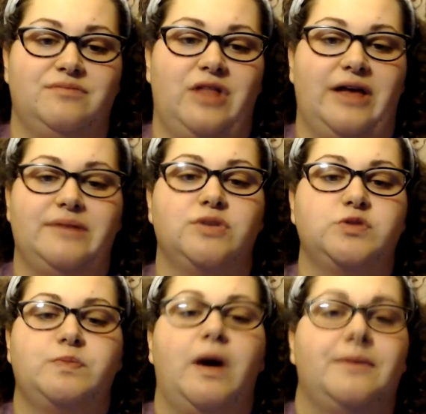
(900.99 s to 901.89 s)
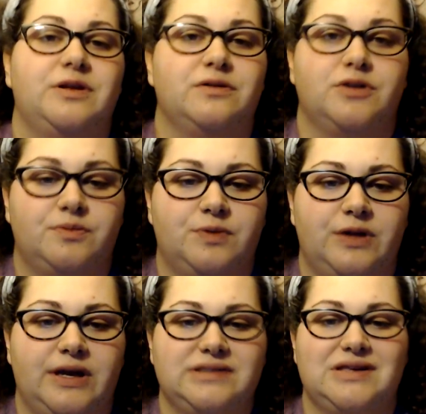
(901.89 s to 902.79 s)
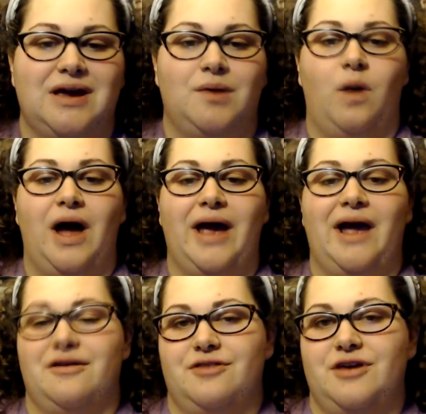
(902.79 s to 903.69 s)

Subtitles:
like, most popular complaints and why I